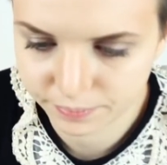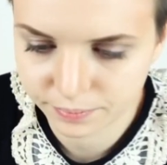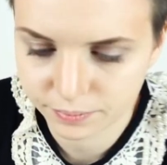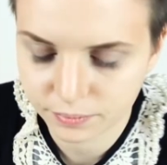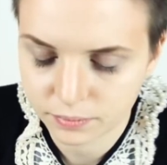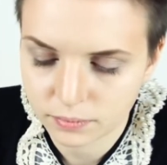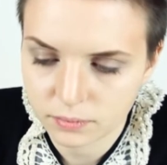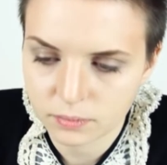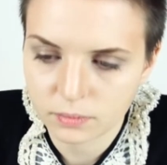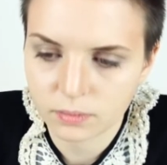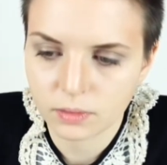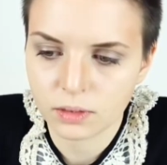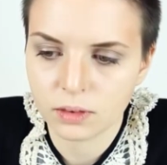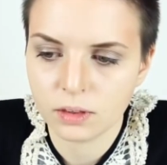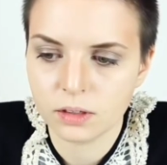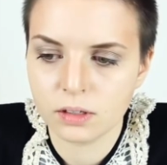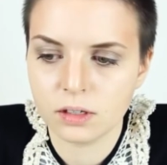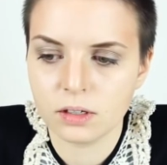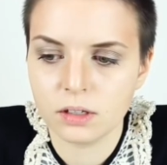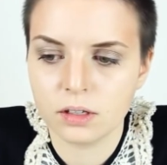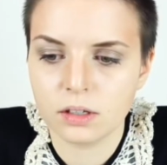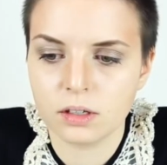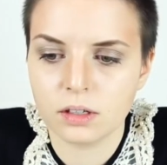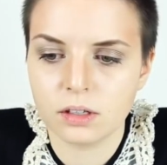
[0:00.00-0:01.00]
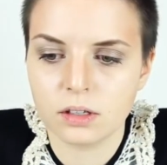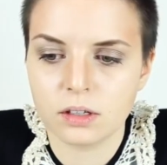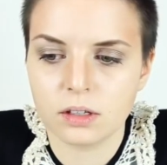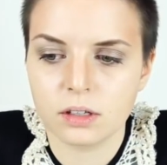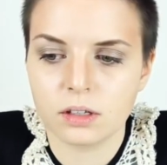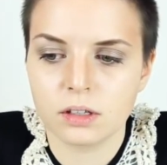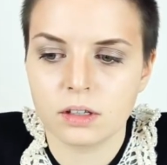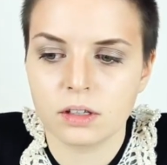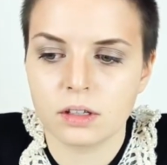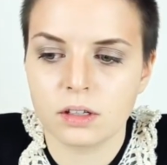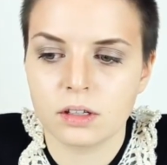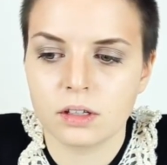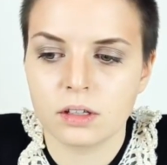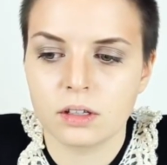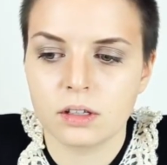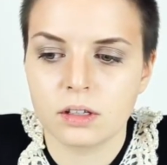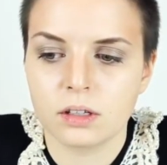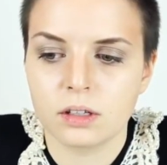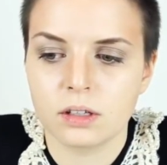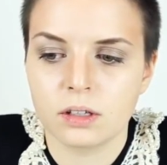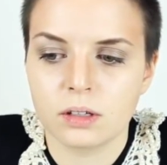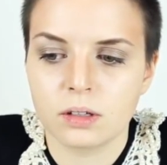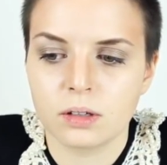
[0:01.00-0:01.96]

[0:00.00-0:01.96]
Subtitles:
Nothing is said.